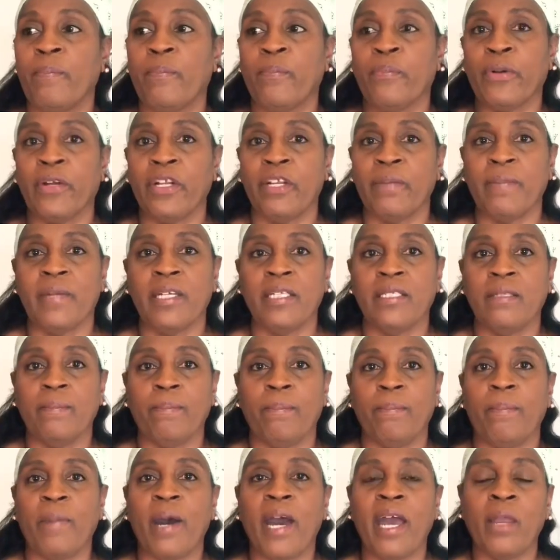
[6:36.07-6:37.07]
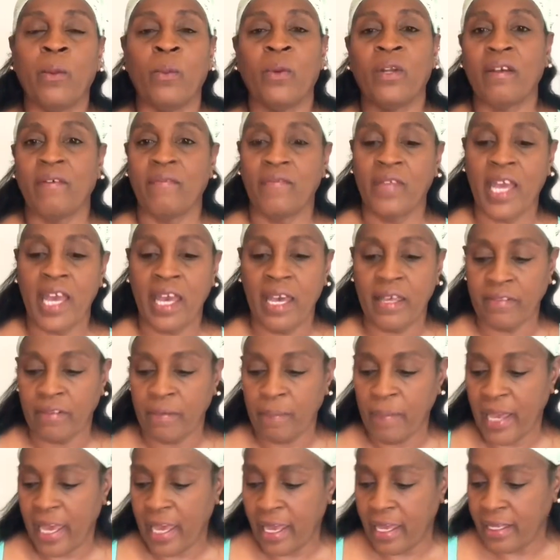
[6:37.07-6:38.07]
pretty much buying what I've had in the
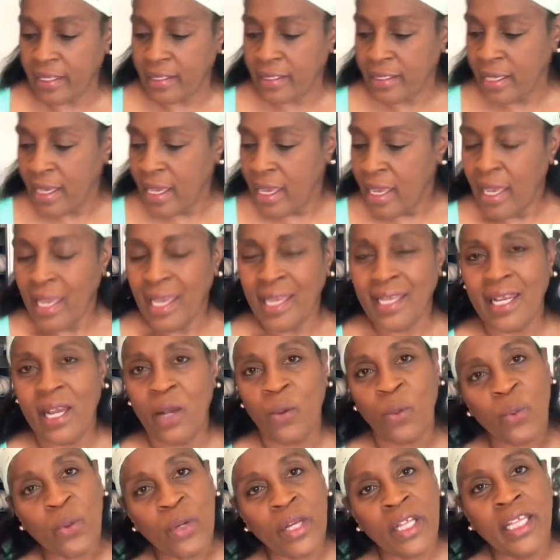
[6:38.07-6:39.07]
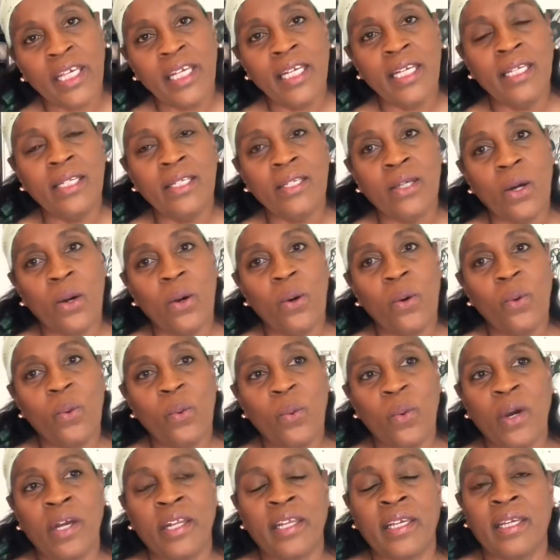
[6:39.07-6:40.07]
past. And I really
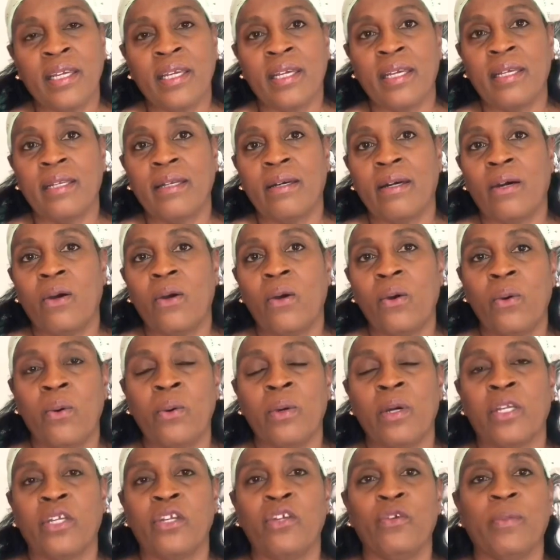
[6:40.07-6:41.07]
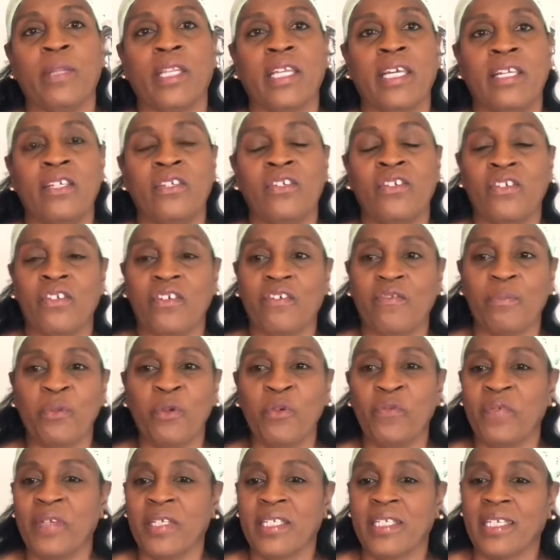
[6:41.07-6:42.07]
don't want to get a whole accumulation of
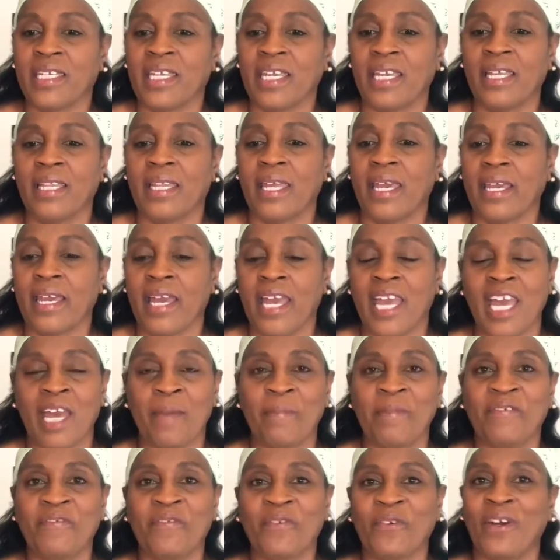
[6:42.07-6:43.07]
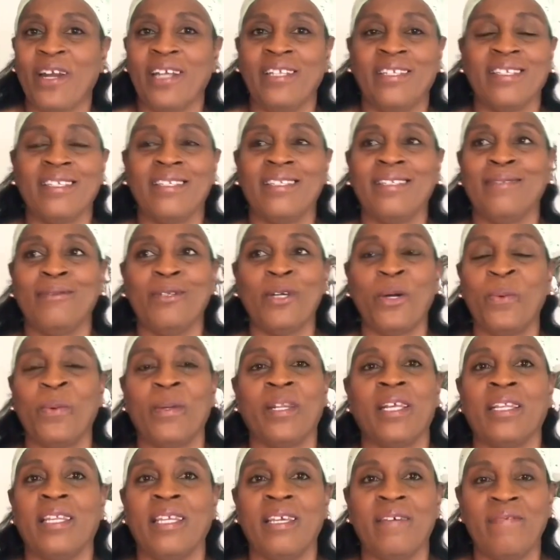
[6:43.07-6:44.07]
movies again like I had before. I just don't
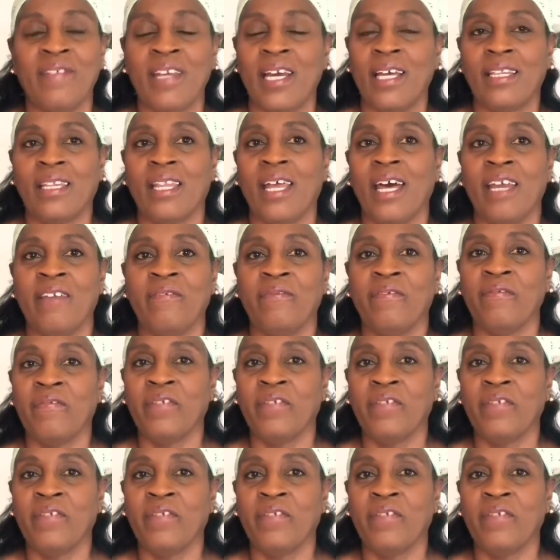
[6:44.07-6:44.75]
want to live that life of